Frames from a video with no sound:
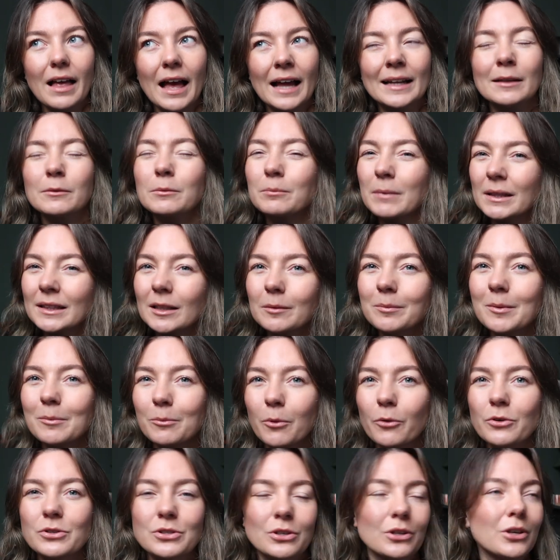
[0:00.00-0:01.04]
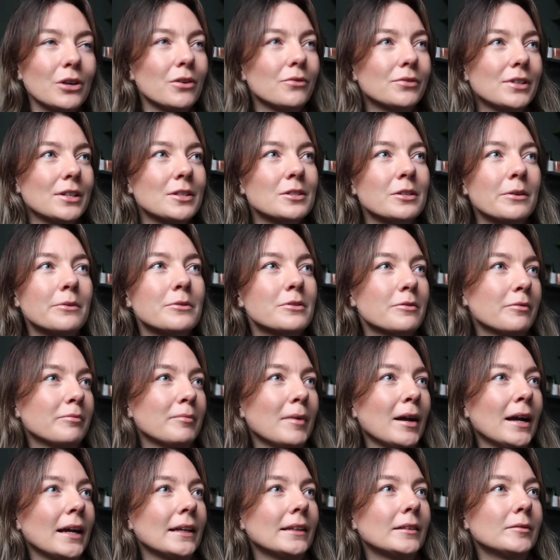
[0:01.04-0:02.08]
and I'm a little bit more reserved in terms of
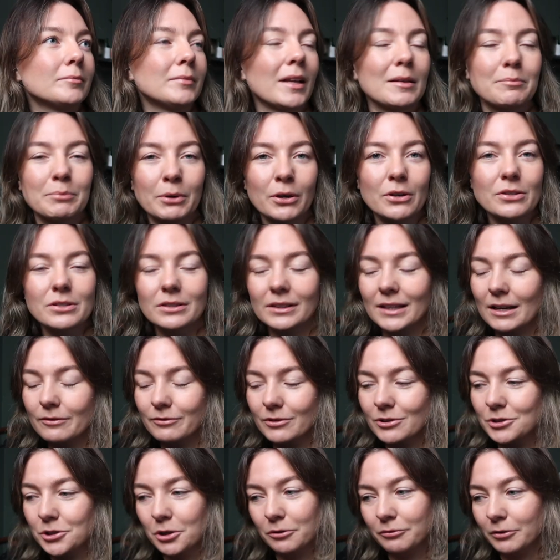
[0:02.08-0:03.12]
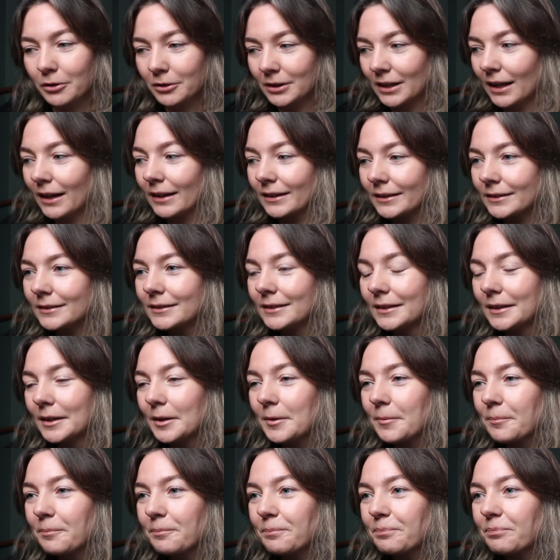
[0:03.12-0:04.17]
my like personal life and stuff online,
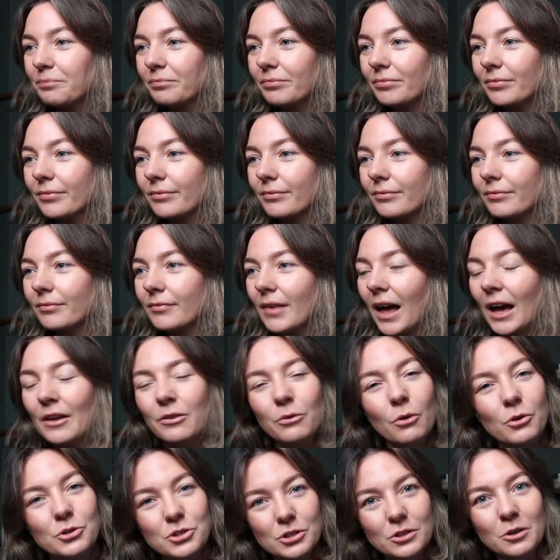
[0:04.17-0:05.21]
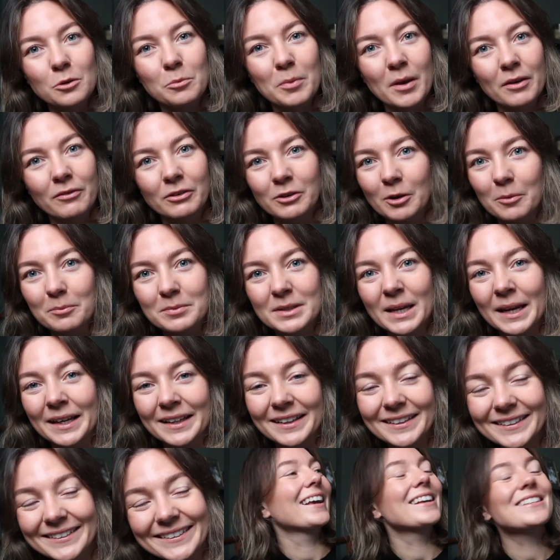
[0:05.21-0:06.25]
I thought I should do a bit of an
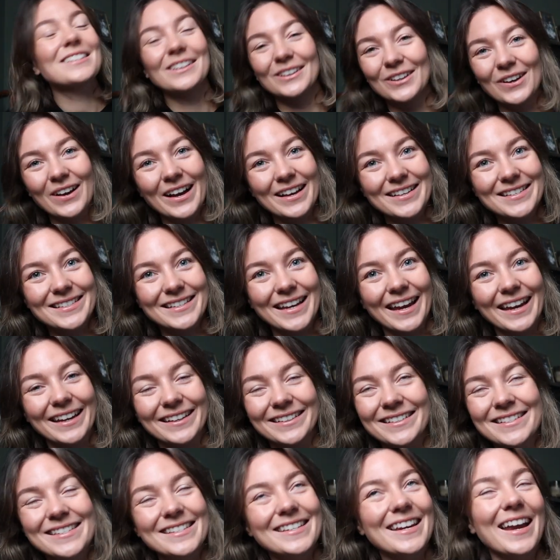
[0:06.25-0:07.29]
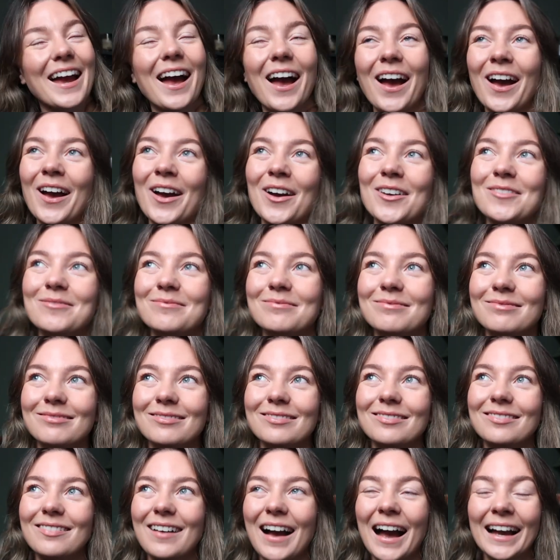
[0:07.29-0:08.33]
update because a lot has changed.
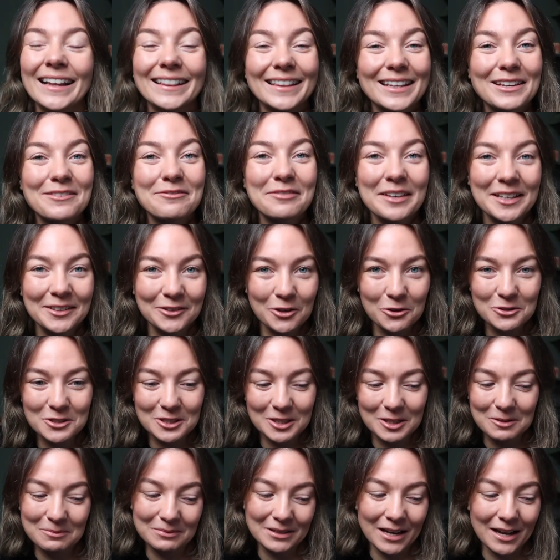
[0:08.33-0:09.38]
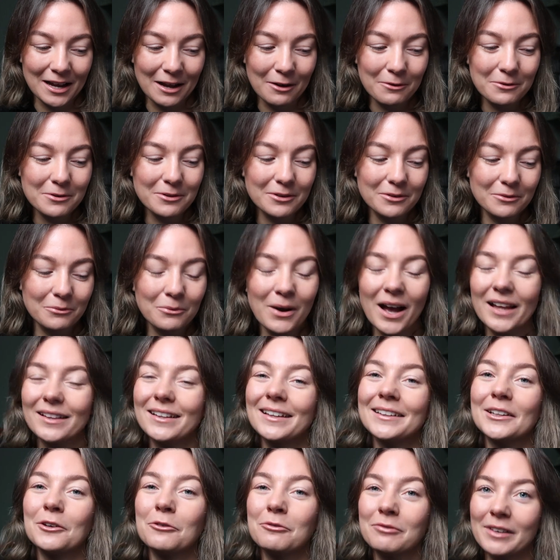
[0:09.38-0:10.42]
I live in Nottingham now, well,
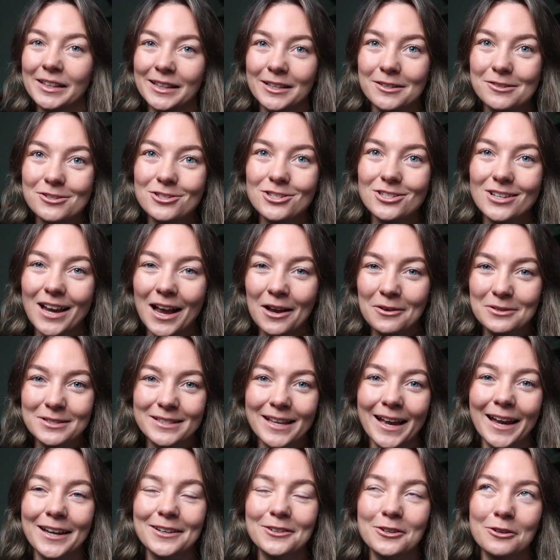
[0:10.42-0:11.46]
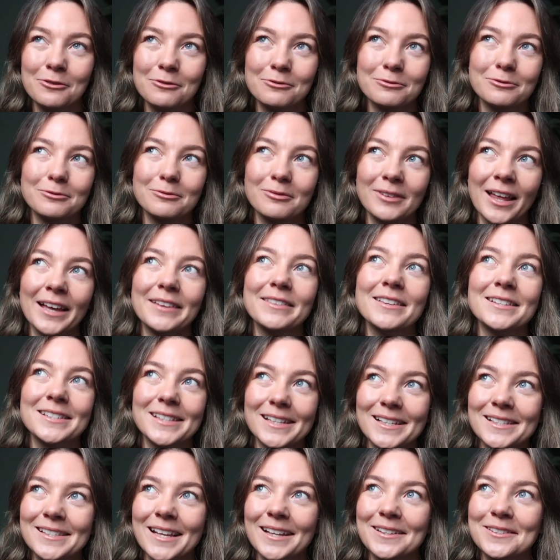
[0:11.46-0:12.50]
a little village outside of like the
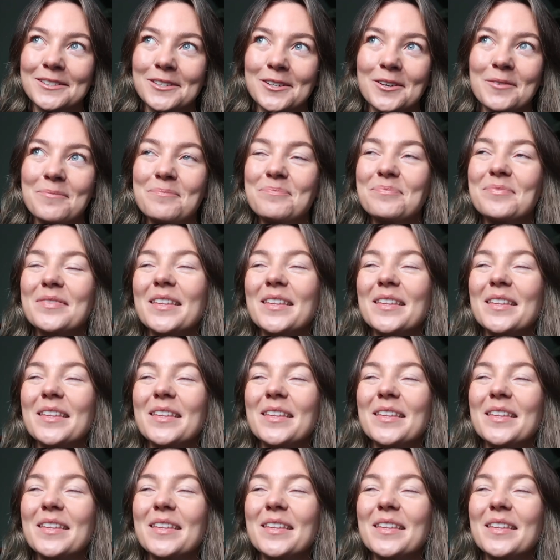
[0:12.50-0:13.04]
city centre,